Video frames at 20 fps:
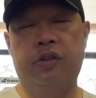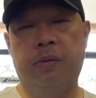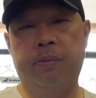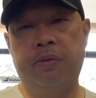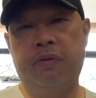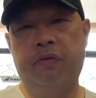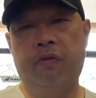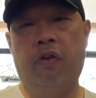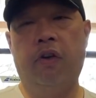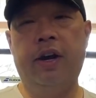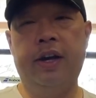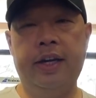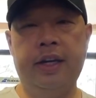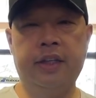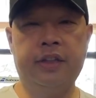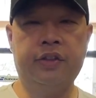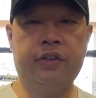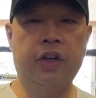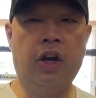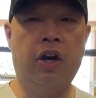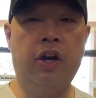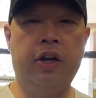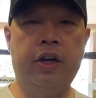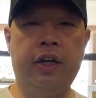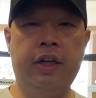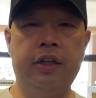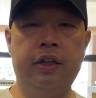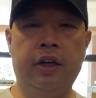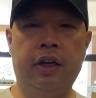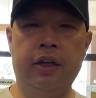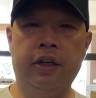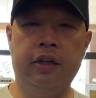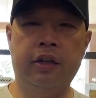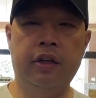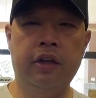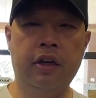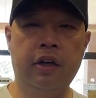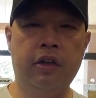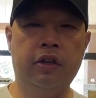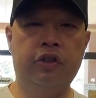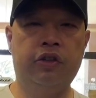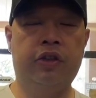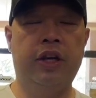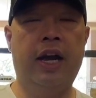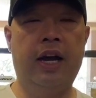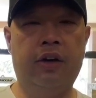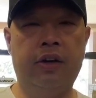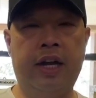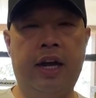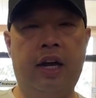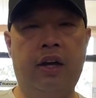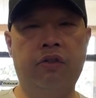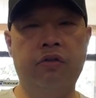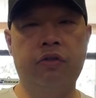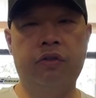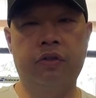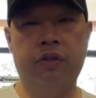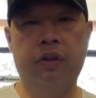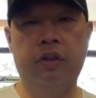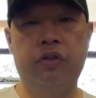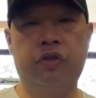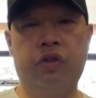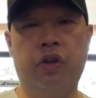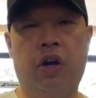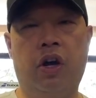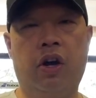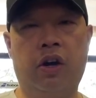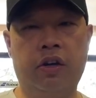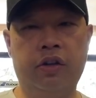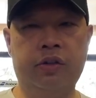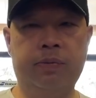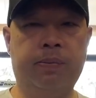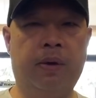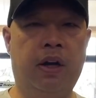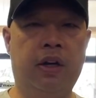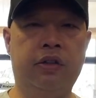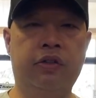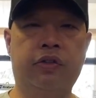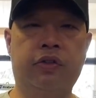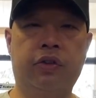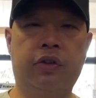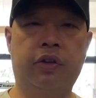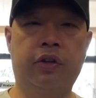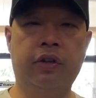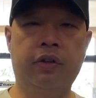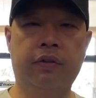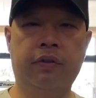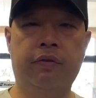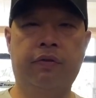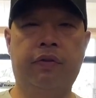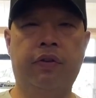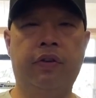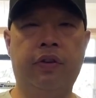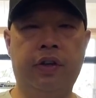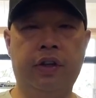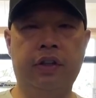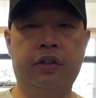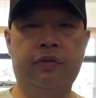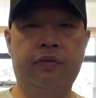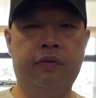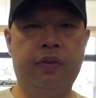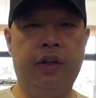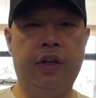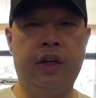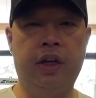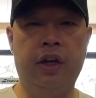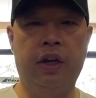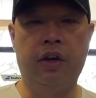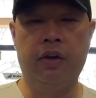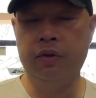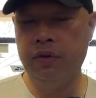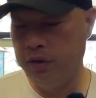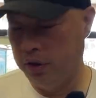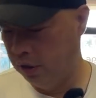so before I get started, shout out to our sponsor for this video,